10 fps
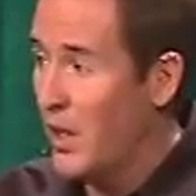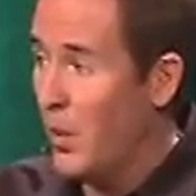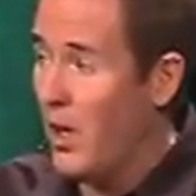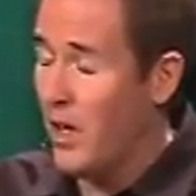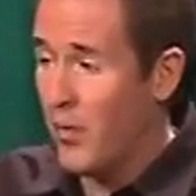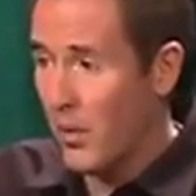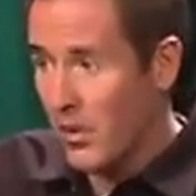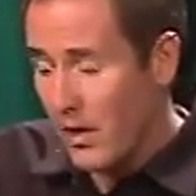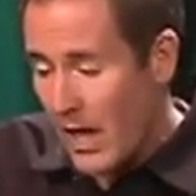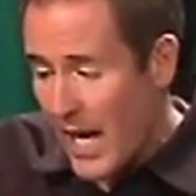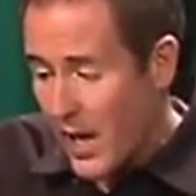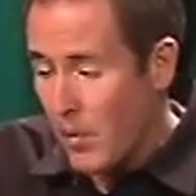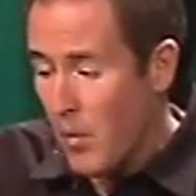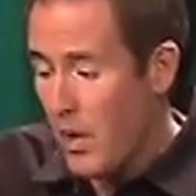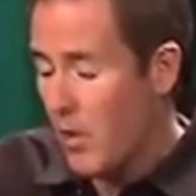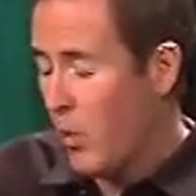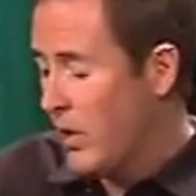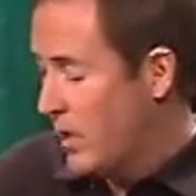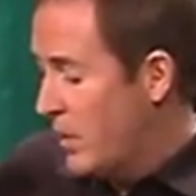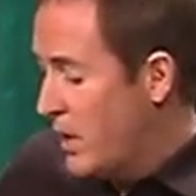you know what, if we're lacking momentum,
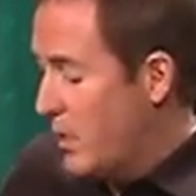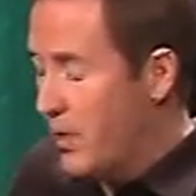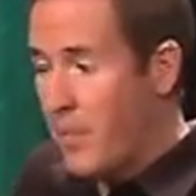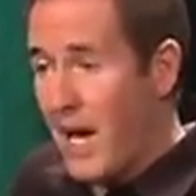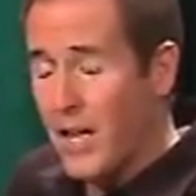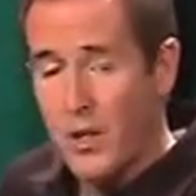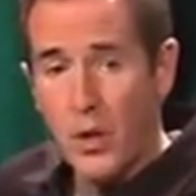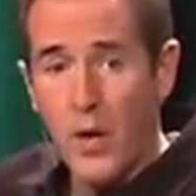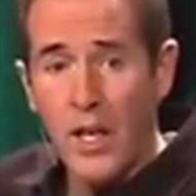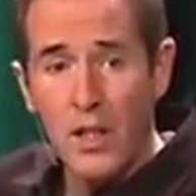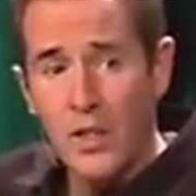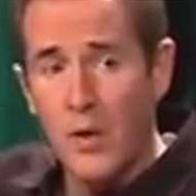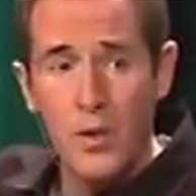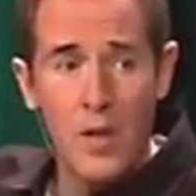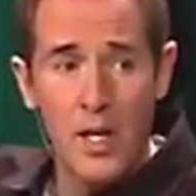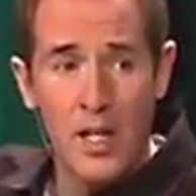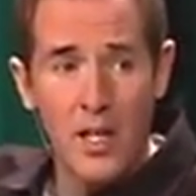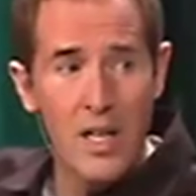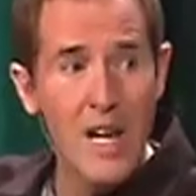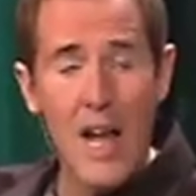what did we do in the past to create it? Let's go do that
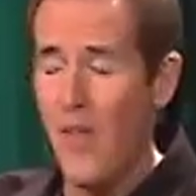again.